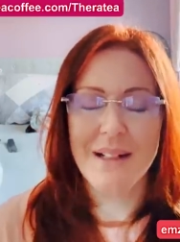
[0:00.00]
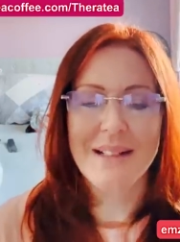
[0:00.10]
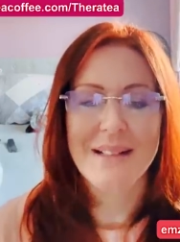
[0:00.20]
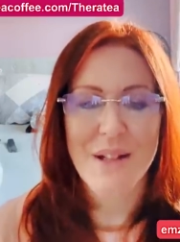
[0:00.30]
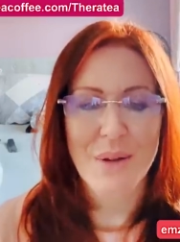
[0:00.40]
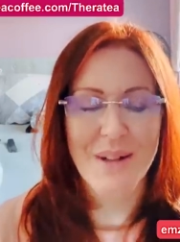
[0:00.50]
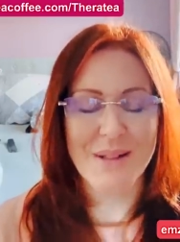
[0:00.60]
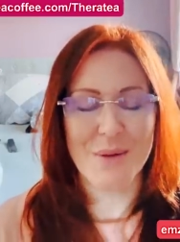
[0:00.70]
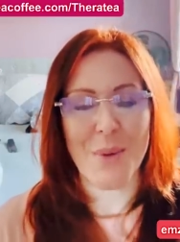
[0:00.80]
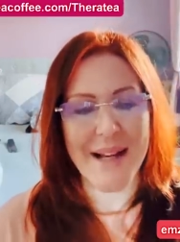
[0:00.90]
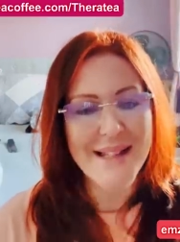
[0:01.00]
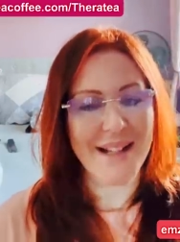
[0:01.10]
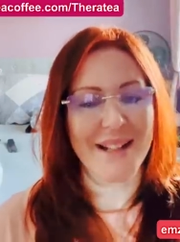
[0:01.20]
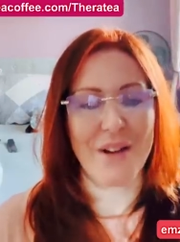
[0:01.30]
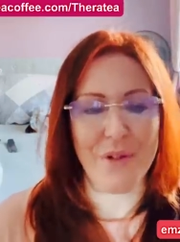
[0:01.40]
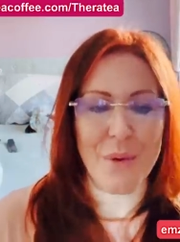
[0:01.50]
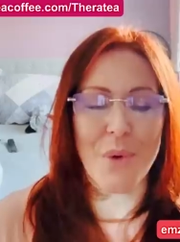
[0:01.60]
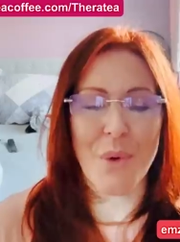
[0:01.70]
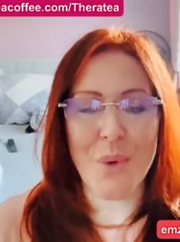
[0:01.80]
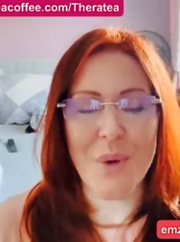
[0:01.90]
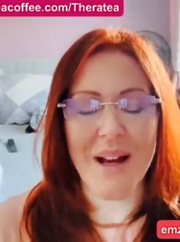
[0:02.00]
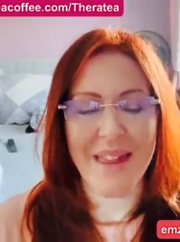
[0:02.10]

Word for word: So, as always, I love you all.